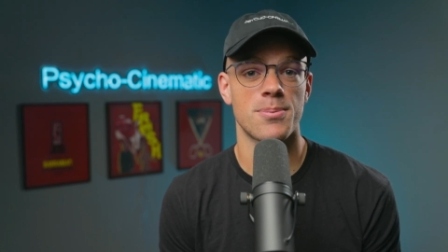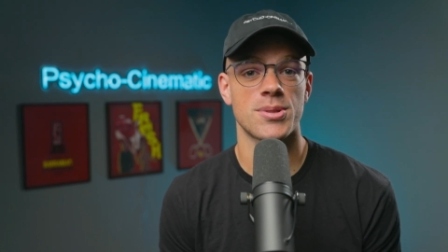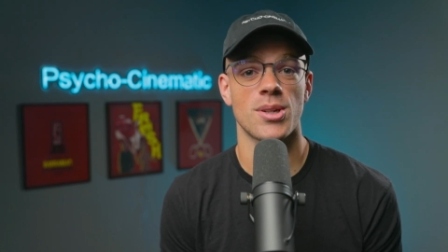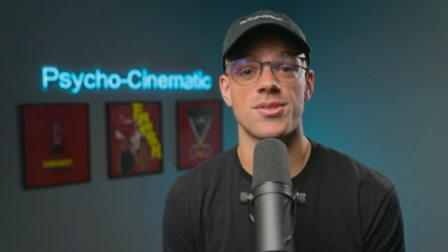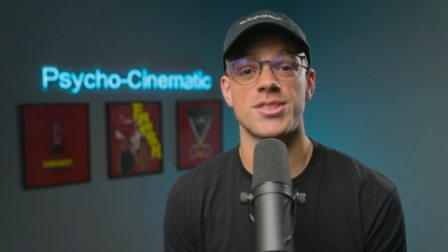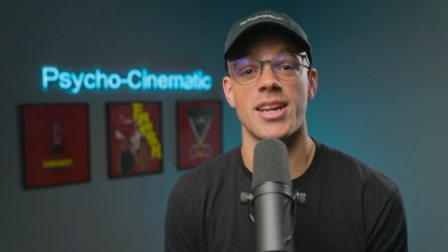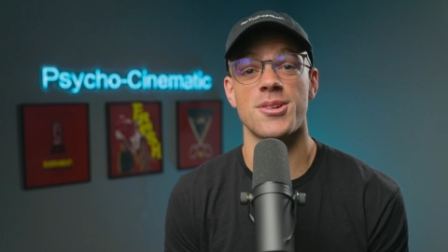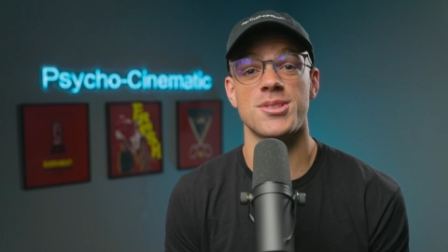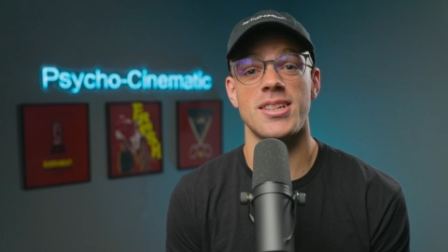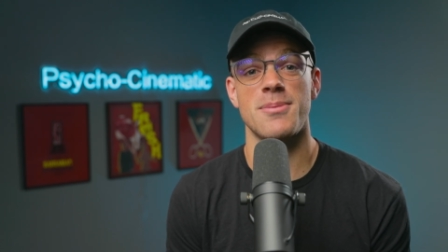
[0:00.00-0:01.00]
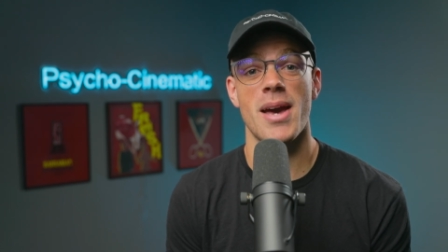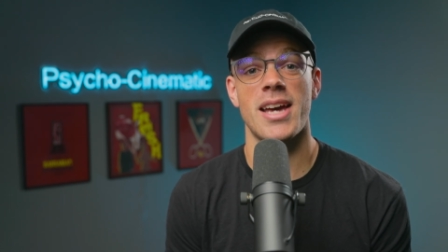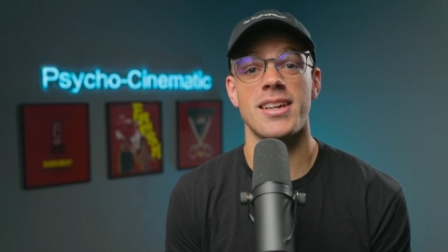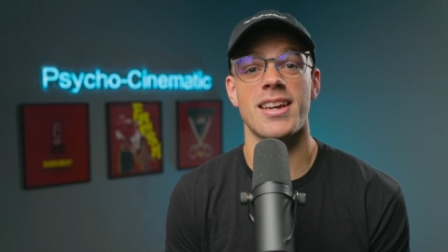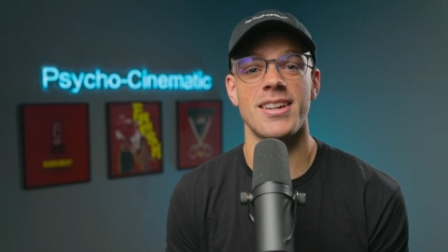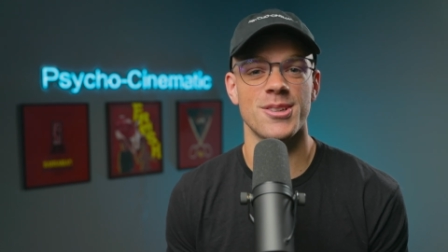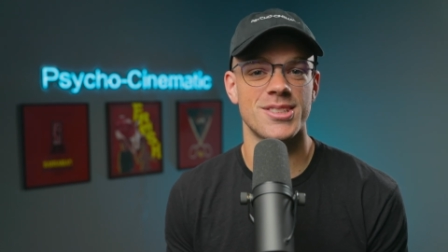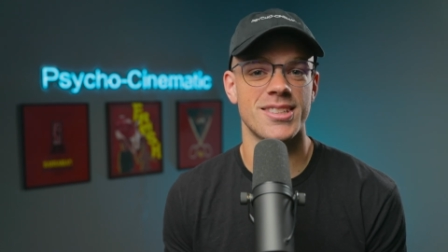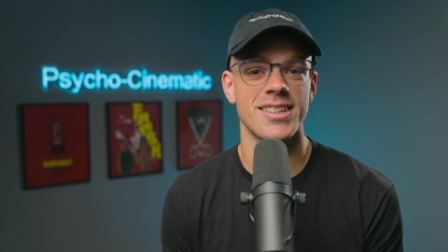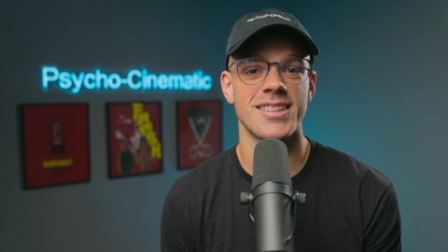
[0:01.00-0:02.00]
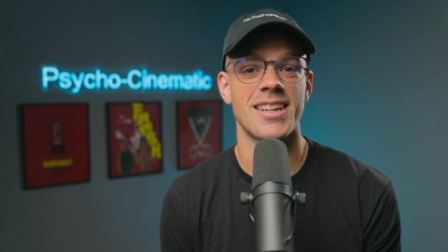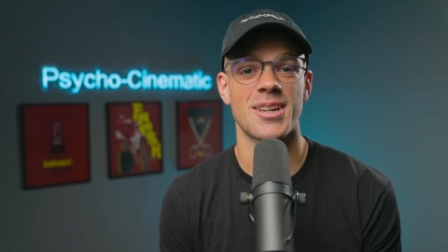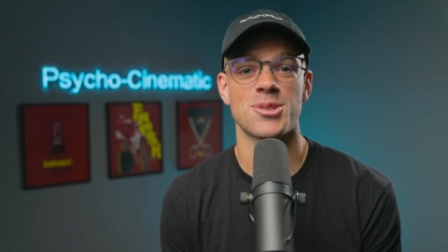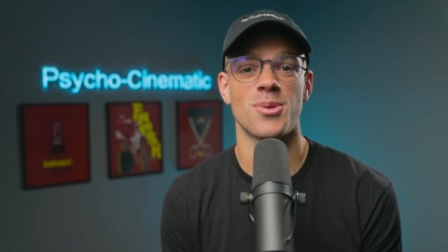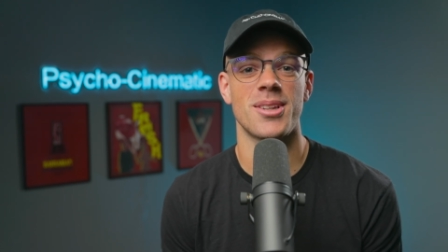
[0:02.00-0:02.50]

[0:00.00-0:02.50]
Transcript: episode of Psycho Cinematic, and I'll see you in the next